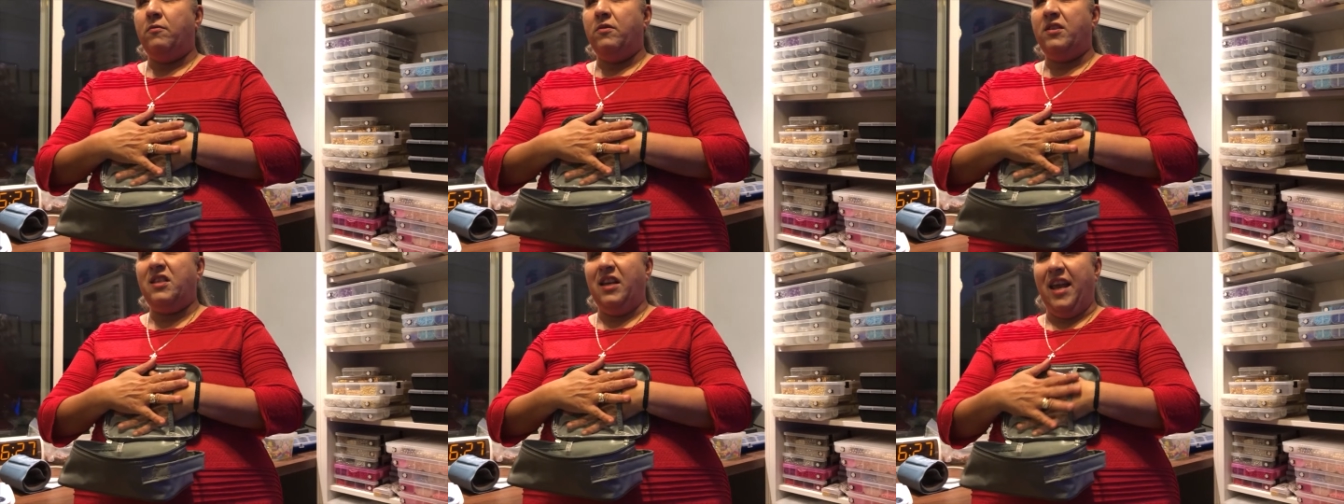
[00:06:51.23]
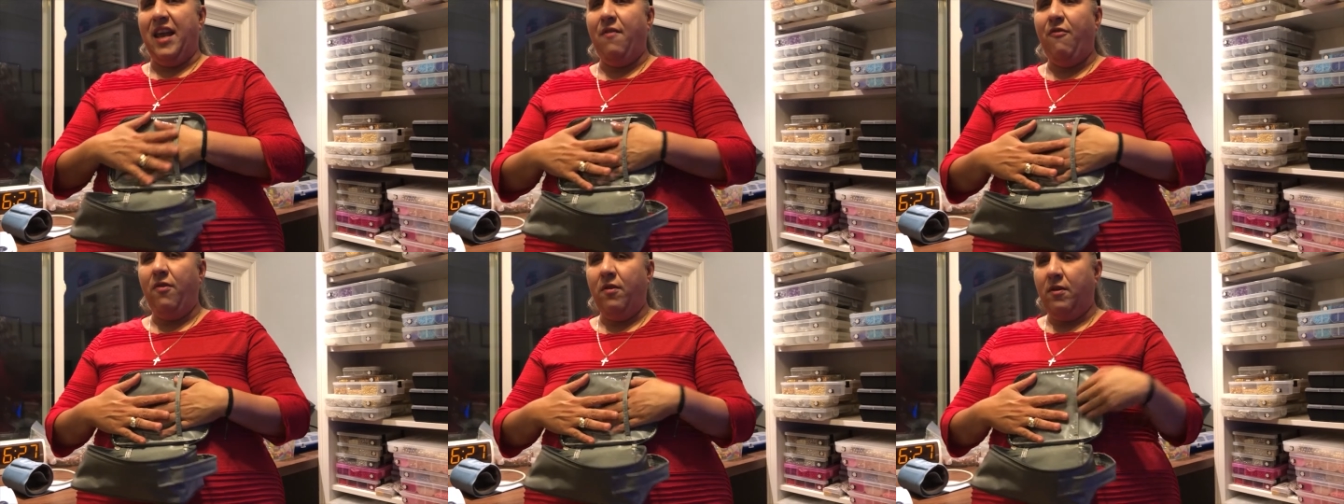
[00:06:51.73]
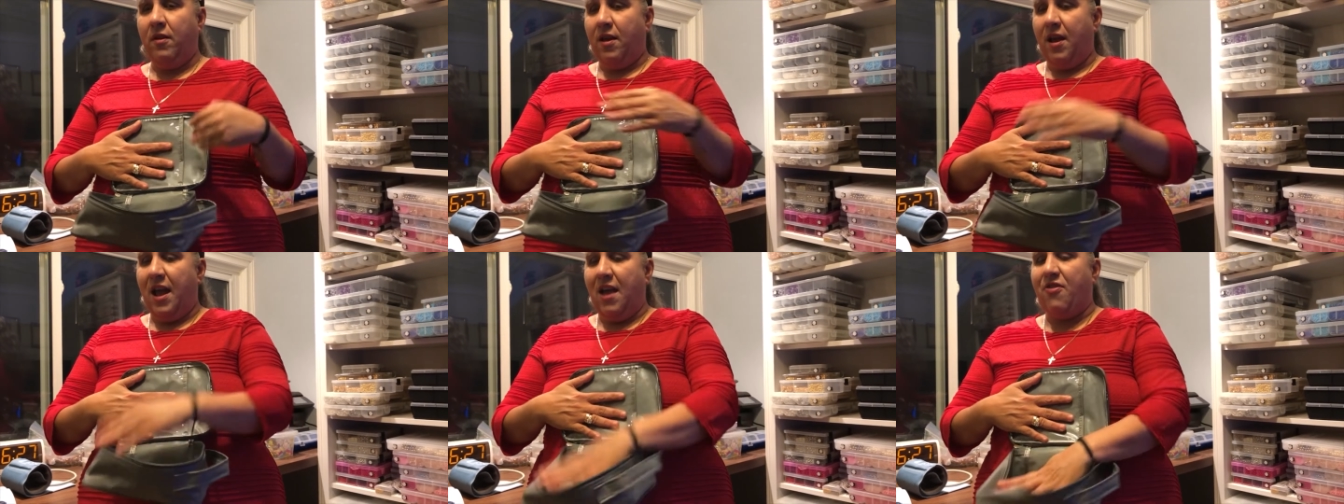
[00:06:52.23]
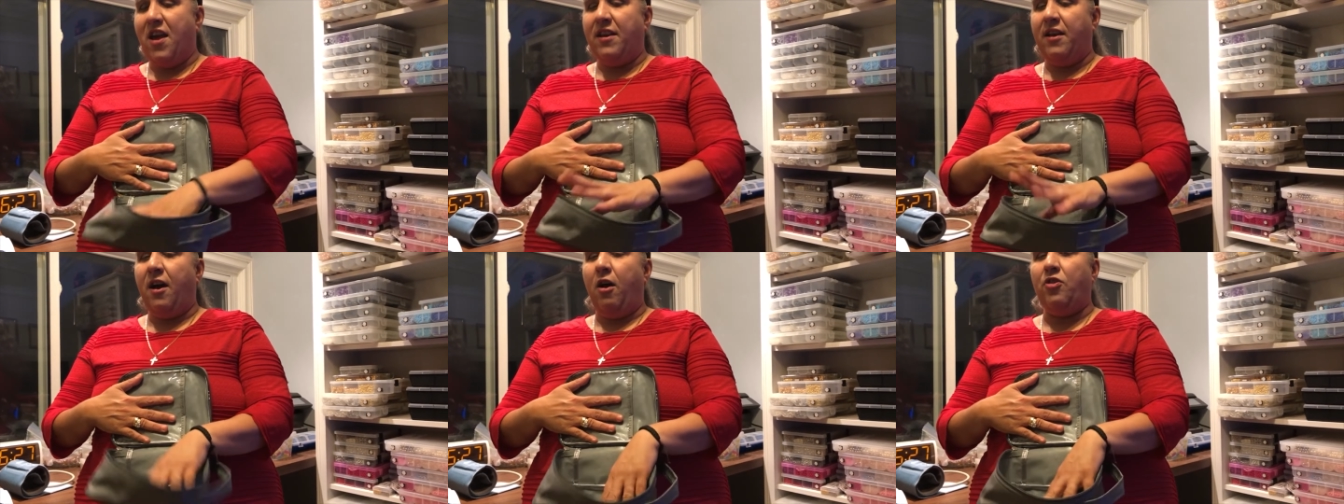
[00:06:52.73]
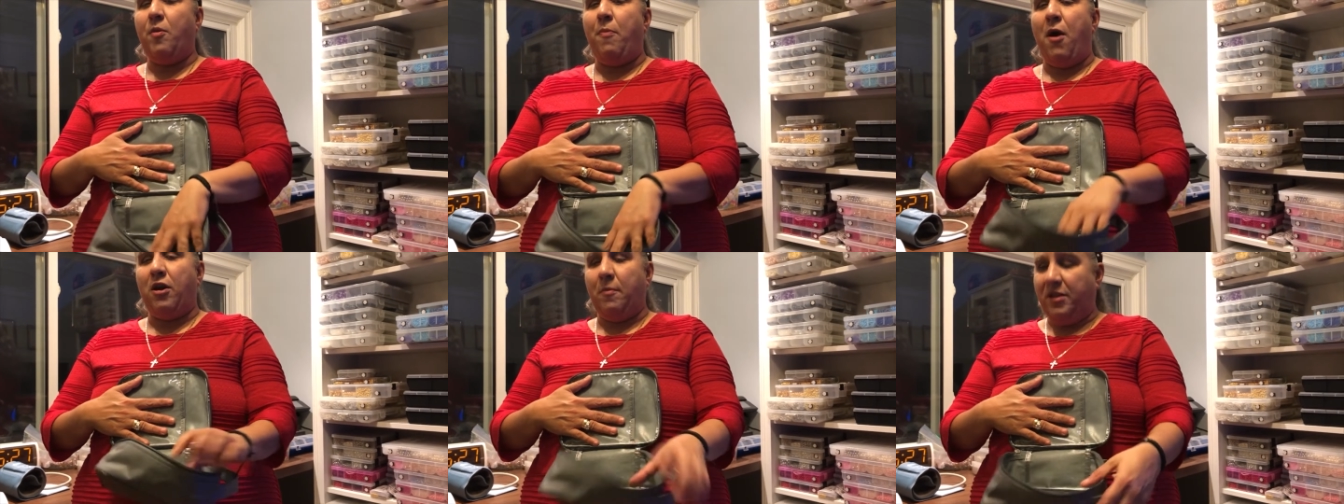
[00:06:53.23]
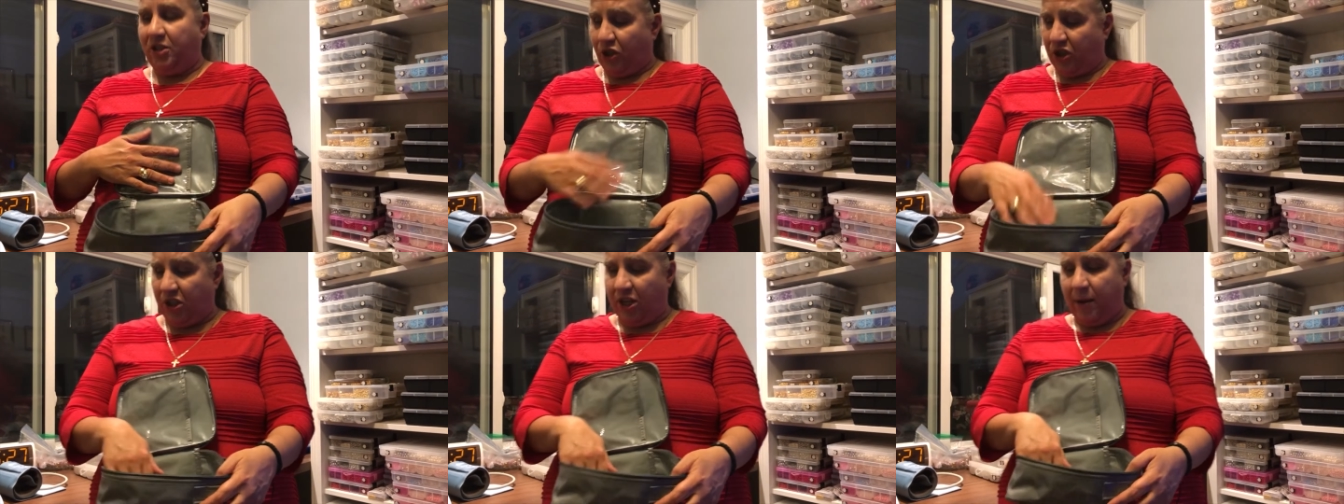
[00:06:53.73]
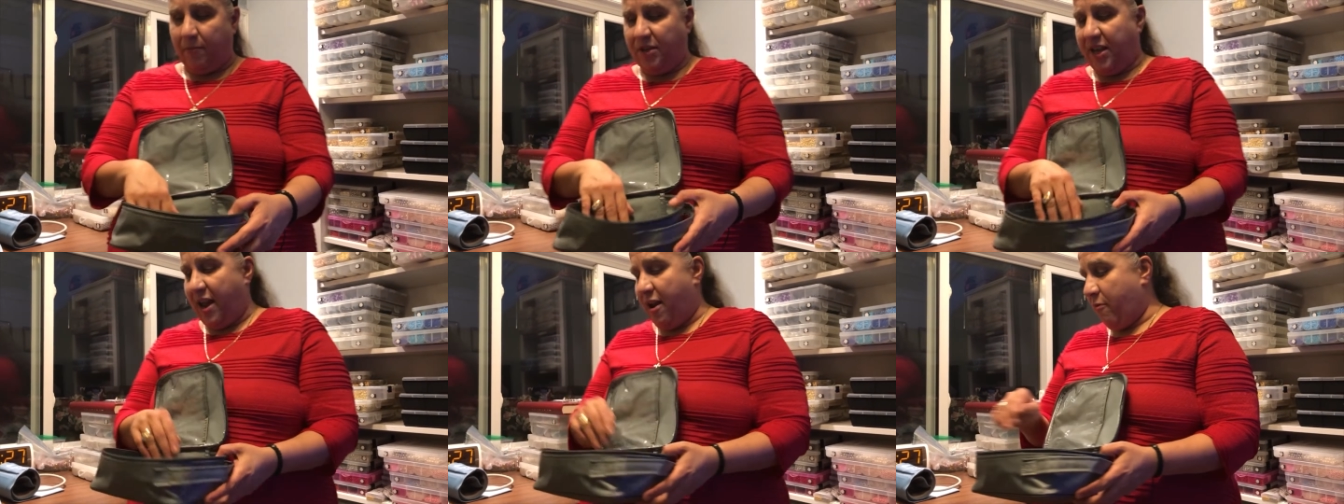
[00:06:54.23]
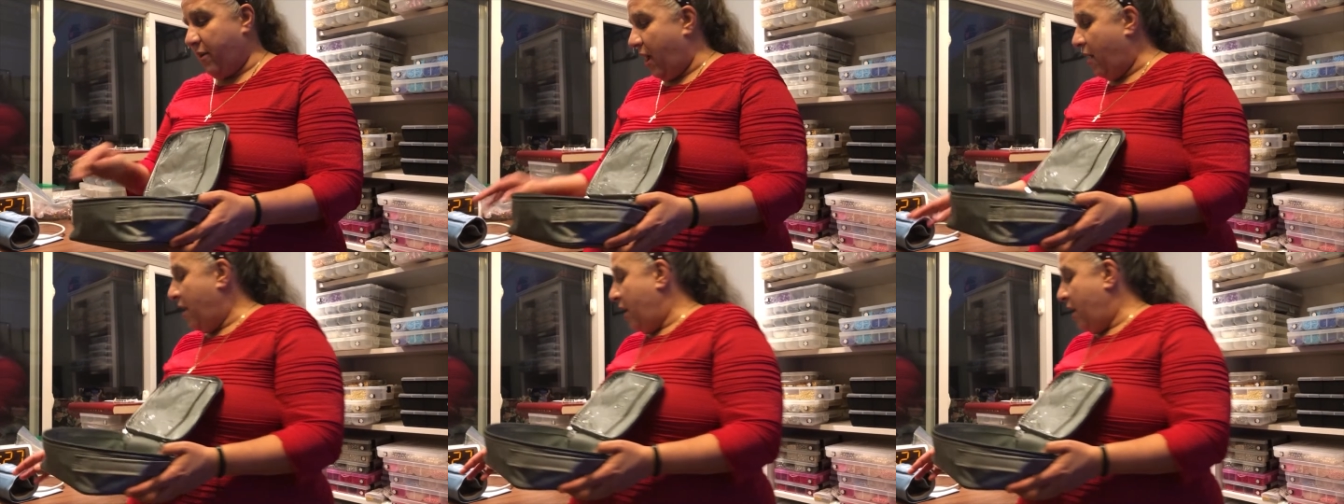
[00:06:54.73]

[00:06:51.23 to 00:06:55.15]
sleeve, and then on the bottom it's just an empty area.